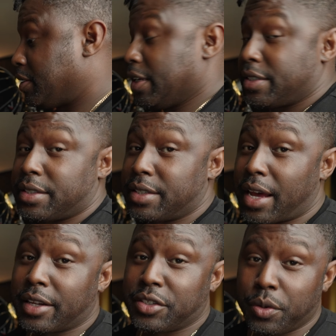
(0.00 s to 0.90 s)
this is
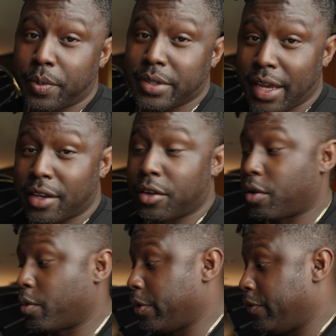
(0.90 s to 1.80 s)
not a super
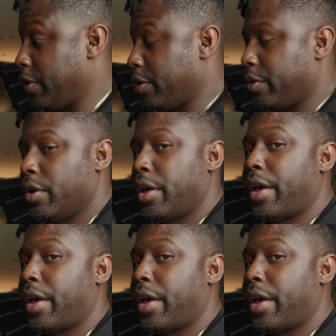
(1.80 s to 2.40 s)
technical review,